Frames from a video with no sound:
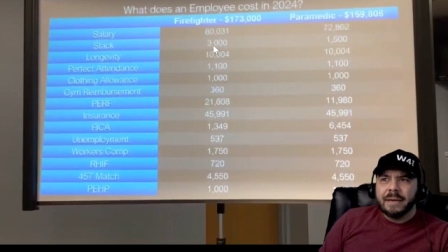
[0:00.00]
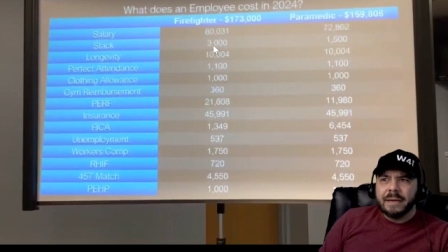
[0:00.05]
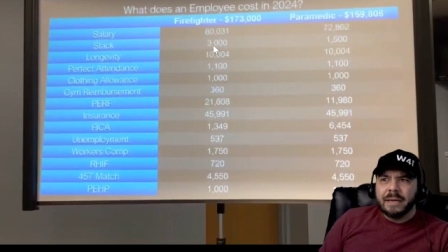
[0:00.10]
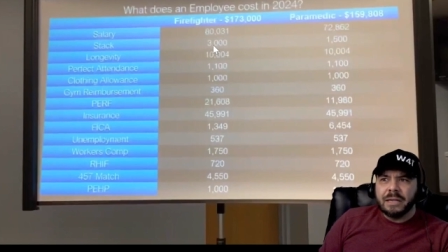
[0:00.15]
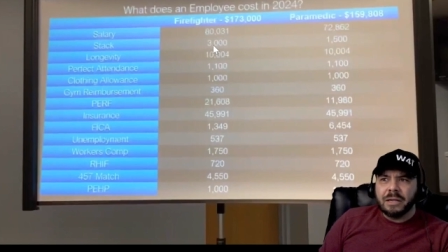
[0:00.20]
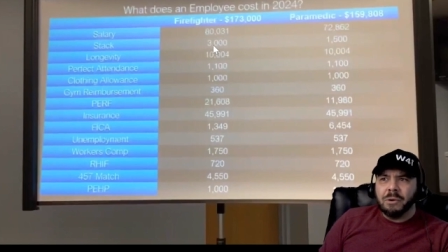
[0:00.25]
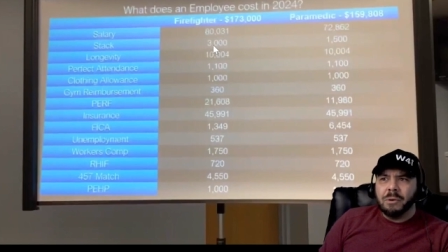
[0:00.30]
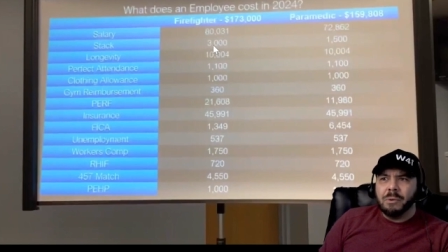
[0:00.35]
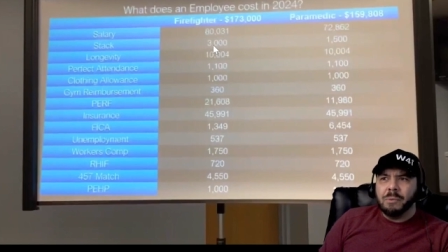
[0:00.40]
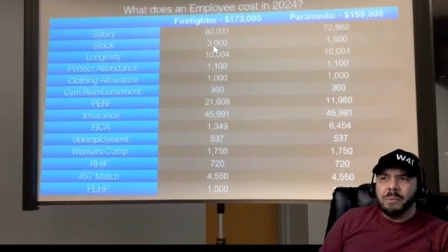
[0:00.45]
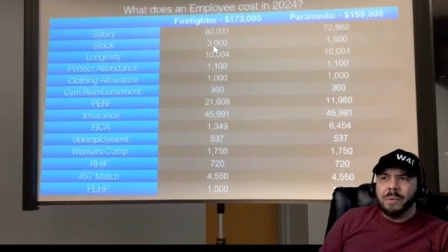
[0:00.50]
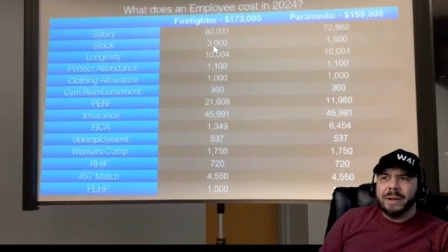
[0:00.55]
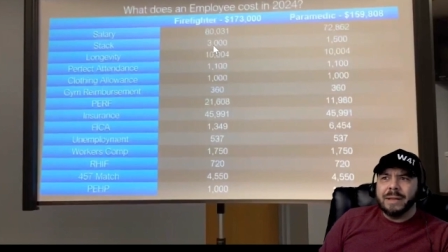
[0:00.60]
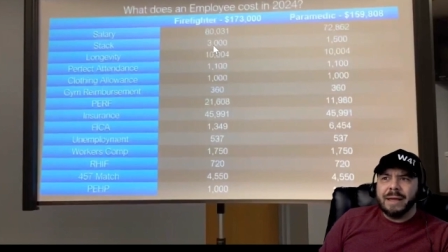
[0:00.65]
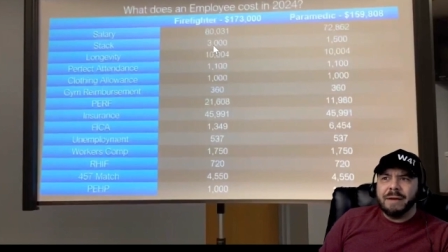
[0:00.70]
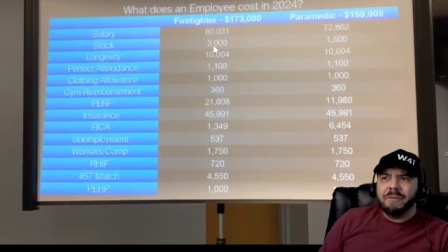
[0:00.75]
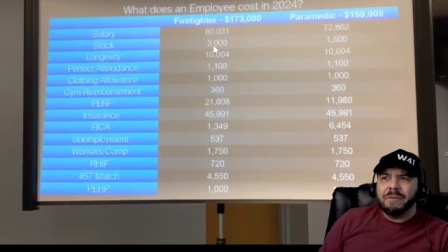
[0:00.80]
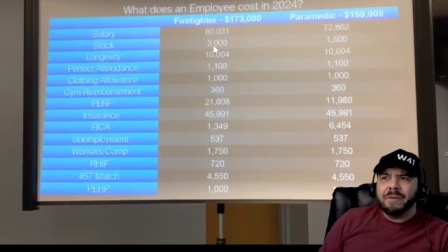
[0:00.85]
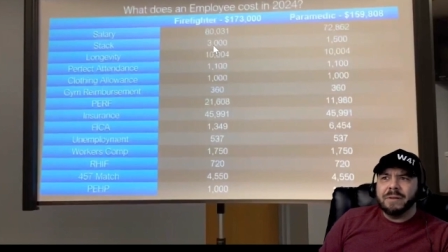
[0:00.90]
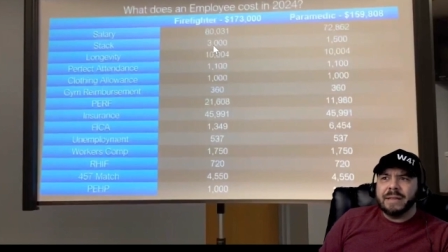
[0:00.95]
So
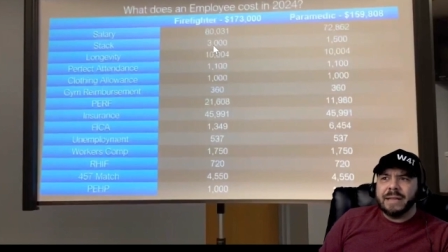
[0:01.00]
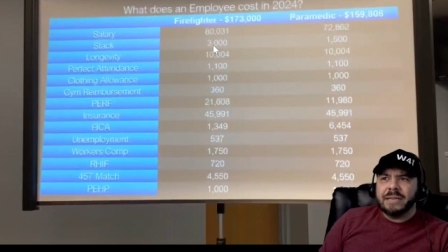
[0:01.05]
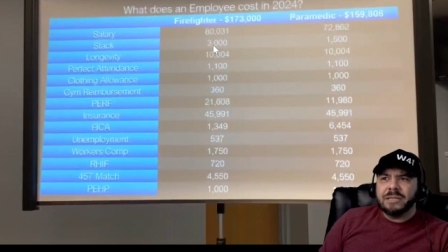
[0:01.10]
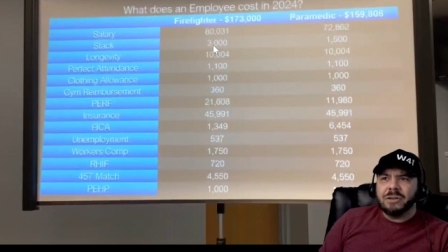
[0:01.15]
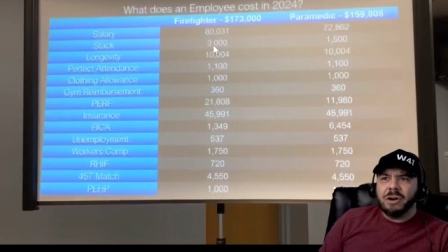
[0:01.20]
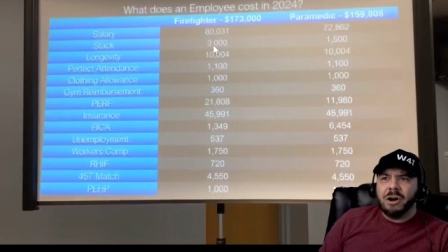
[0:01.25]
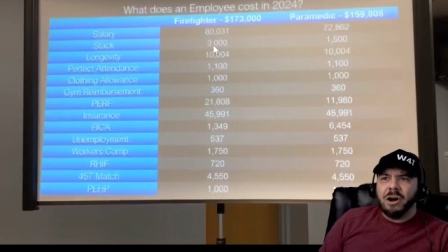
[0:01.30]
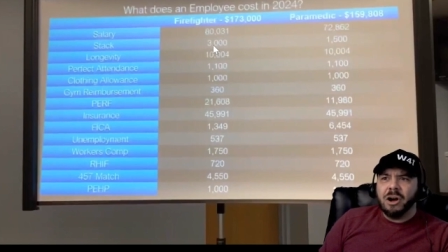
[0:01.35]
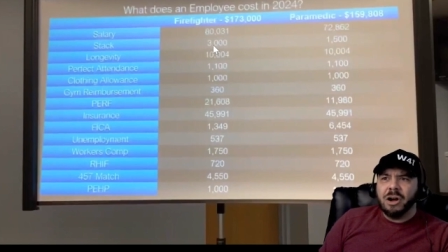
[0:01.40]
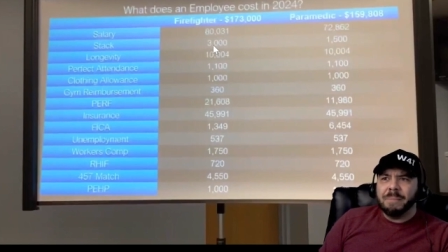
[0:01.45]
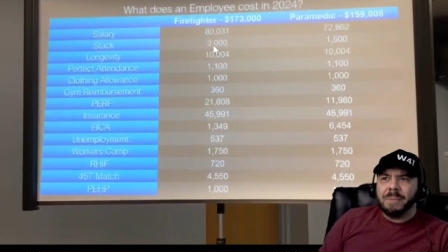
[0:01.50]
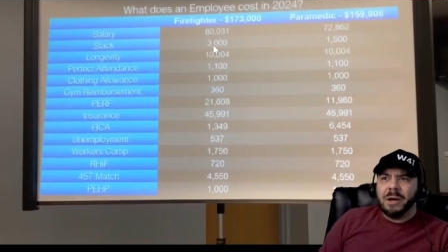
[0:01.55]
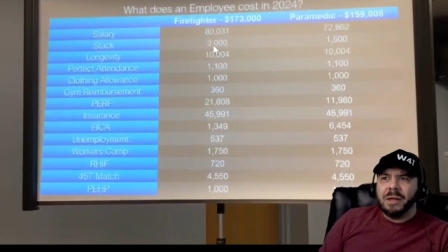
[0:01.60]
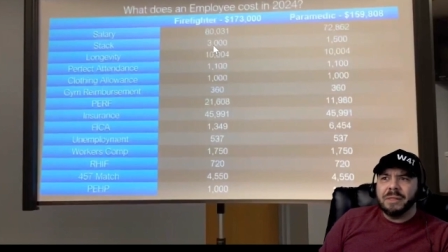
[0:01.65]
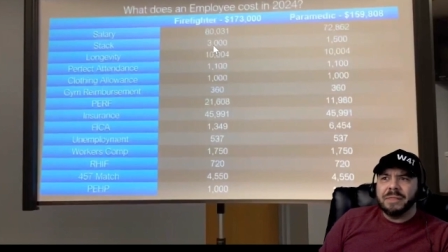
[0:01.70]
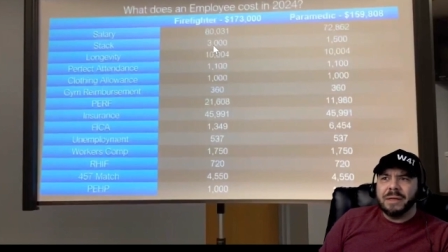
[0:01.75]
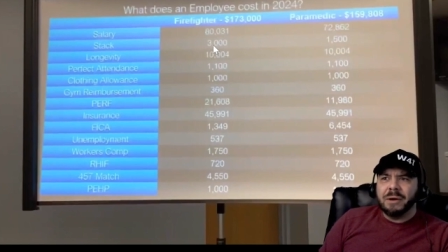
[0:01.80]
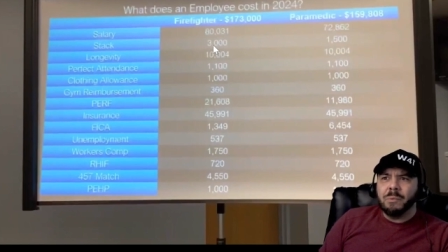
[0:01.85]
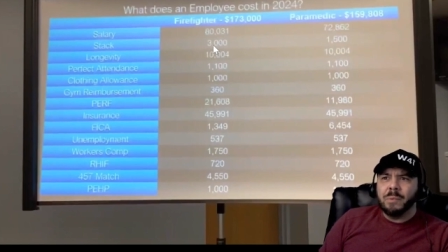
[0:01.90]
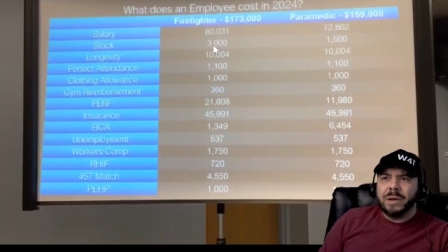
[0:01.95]
whenever they talk
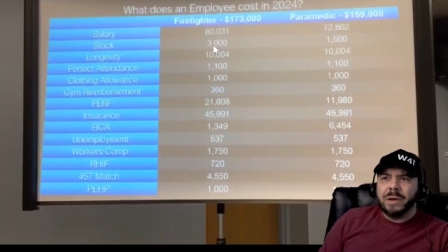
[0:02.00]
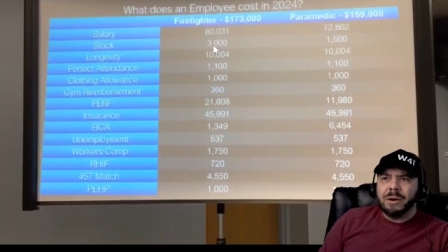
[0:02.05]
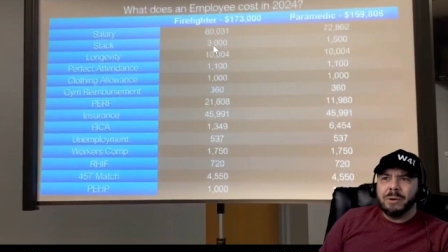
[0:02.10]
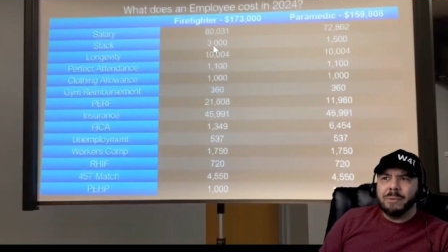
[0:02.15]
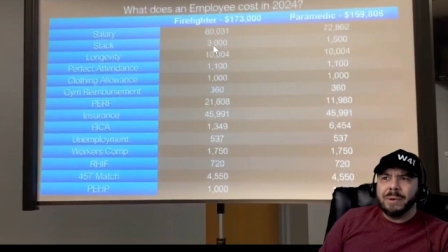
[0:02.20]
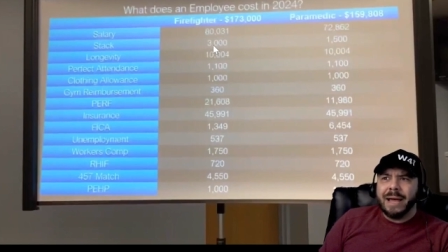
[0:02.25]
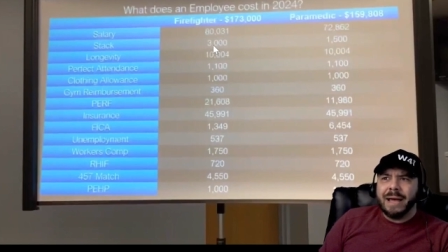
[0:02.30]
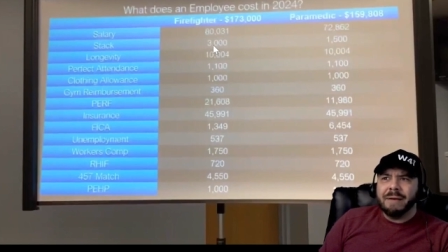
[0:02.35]
about that we don't